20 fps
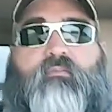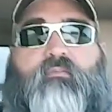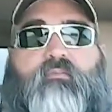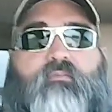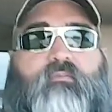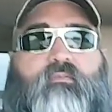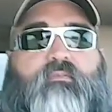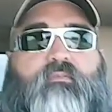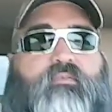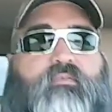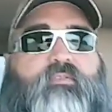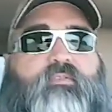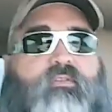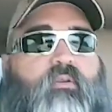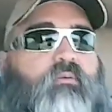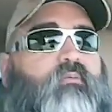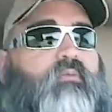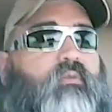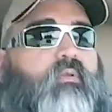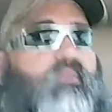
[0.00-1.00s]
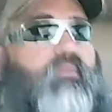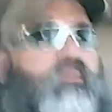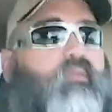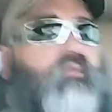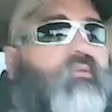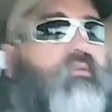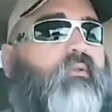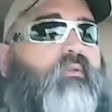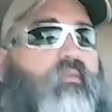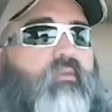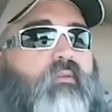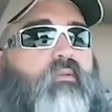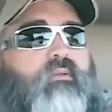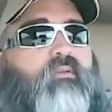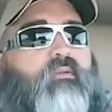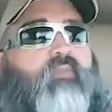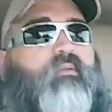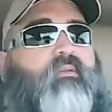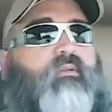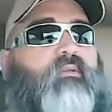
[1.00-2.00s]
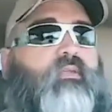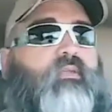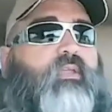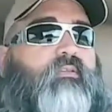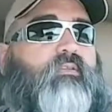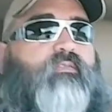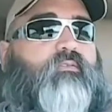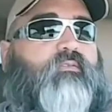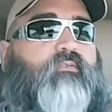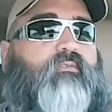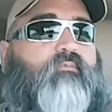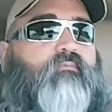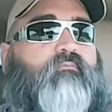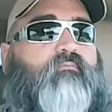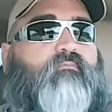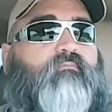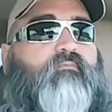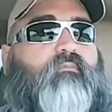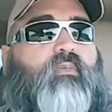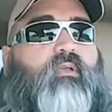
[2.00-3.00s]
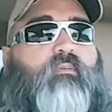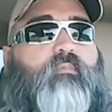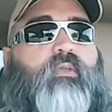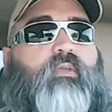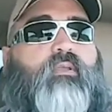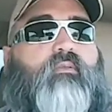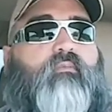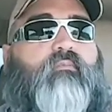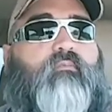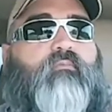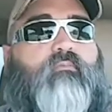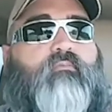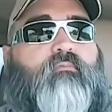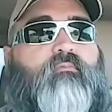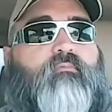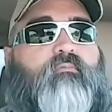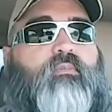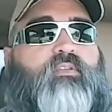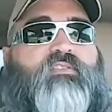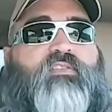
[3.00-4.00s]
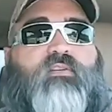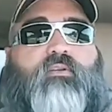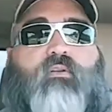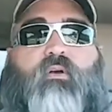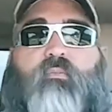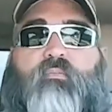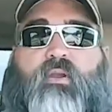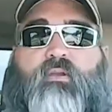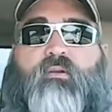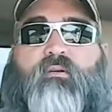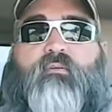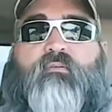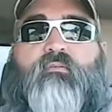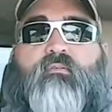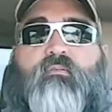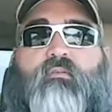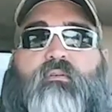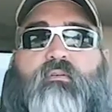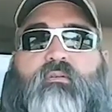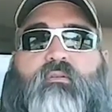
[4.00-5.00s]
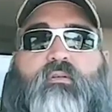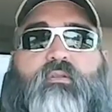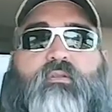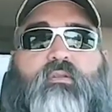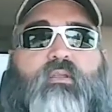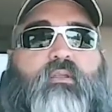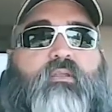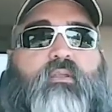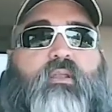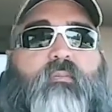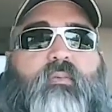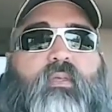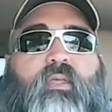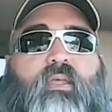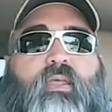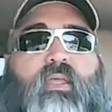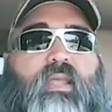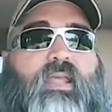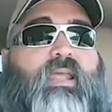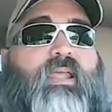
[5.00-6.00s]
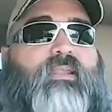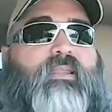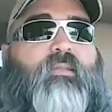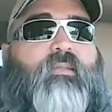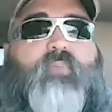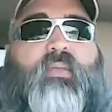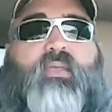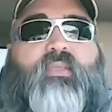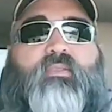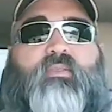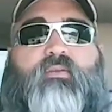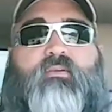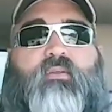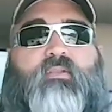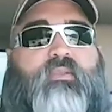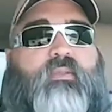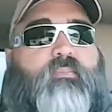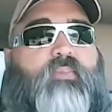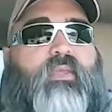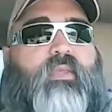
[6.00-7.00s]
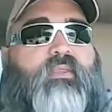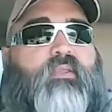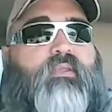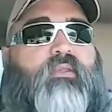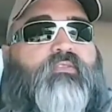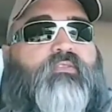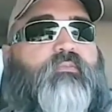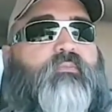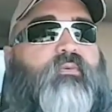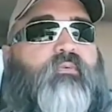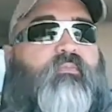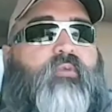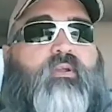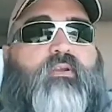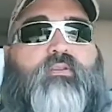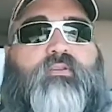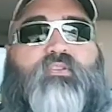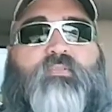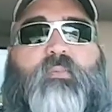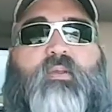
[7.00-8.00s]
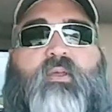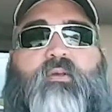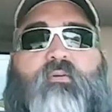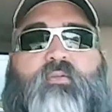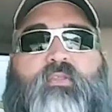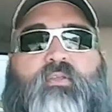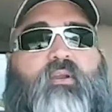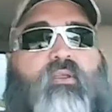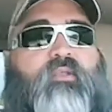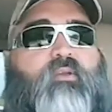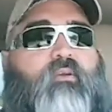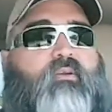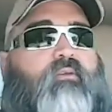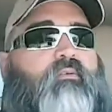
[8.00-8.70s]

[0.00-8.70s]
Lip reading: So, guys, I mean, it's a no-brainer, and they pay the customer right on the spot with a credit card.